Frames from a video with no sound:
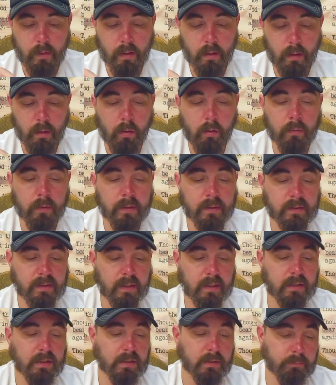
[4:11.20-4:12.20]
all this
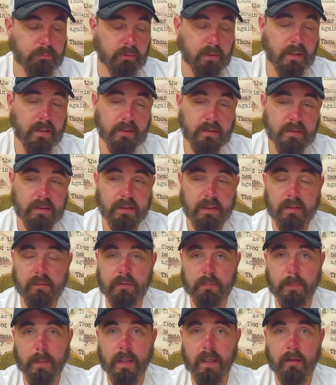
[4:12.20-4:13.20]
takes its place in a
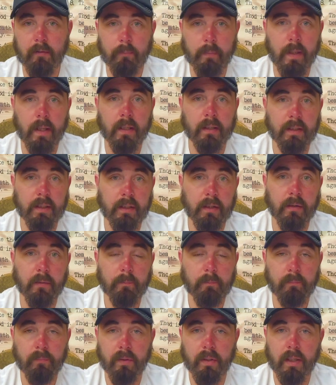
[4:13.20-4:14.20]
span of about a year.
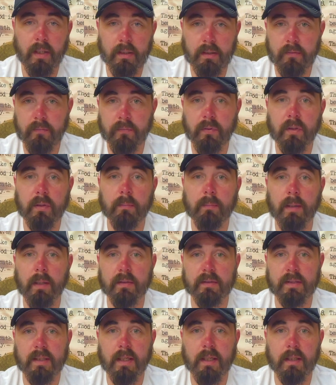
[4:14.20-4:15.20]
They're at the foot of
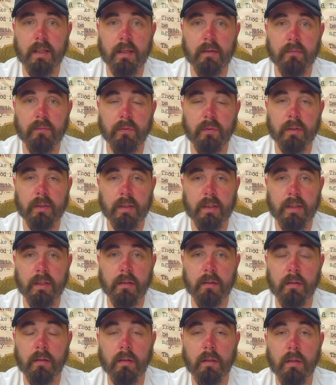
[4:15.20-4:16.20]
Mount Sinai for a
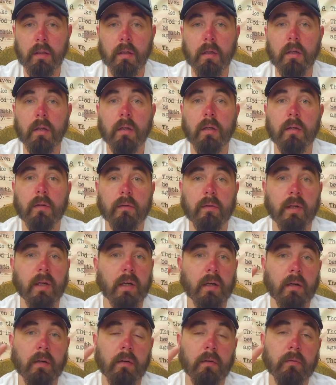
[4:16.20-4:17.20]
year.
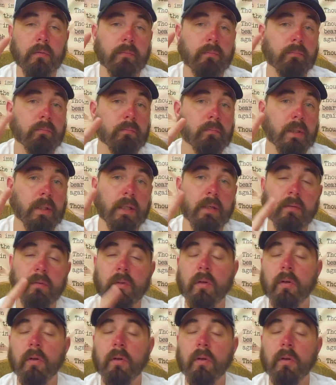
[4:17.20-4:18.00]
They're given